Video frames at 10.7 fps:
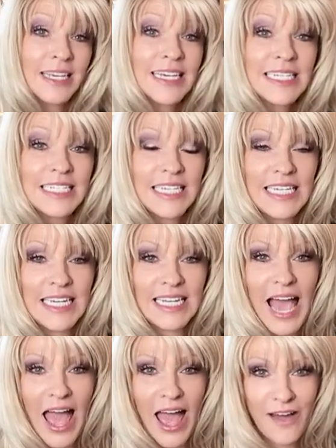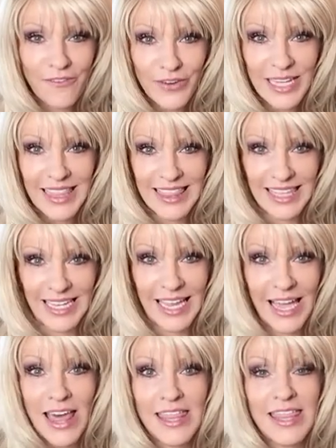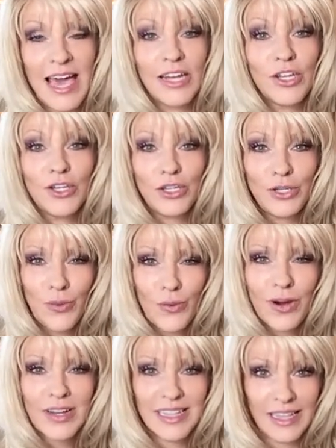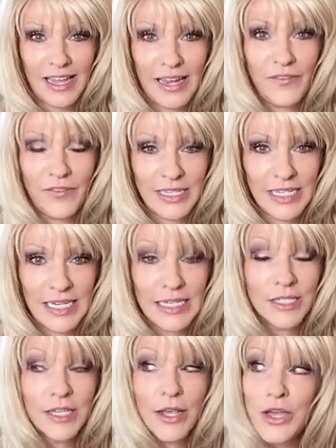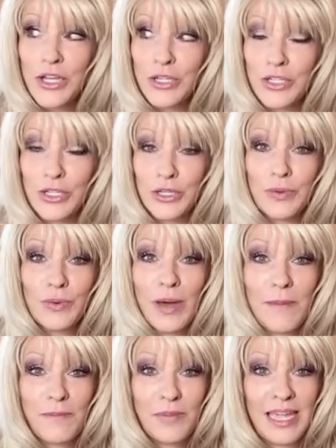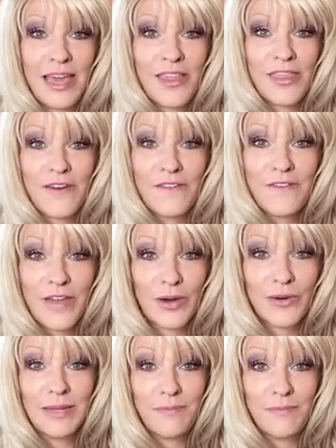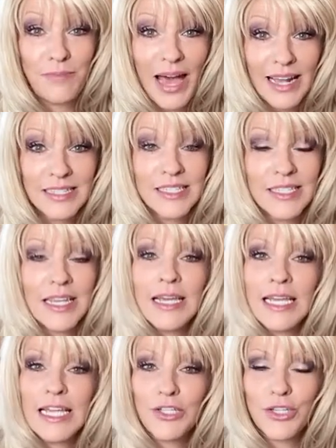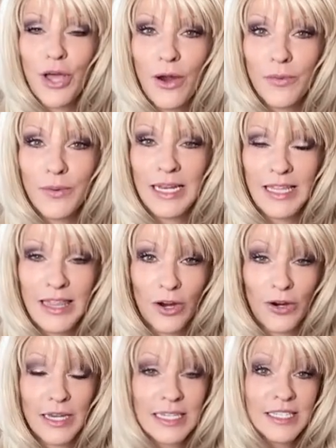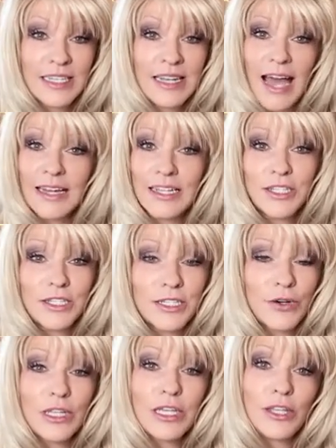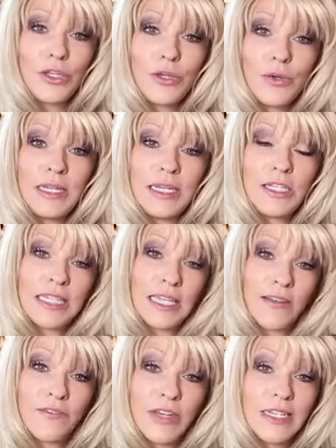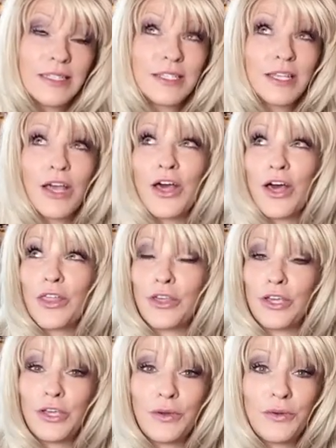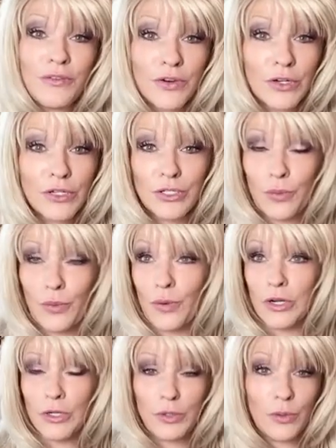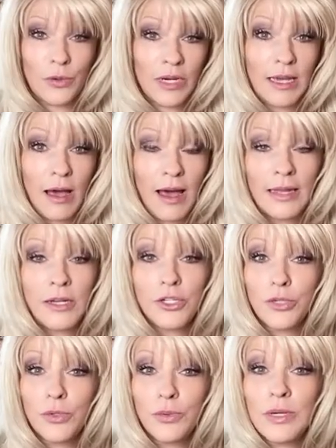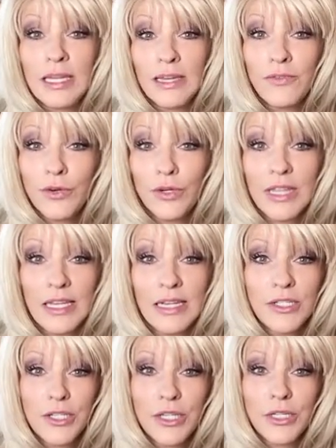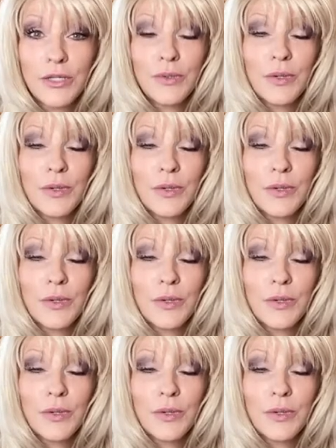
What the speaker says: to get everything that your life needs to be the very best. It's already there. It's not necessarily that you need to convince the universe or your God to give good things to you.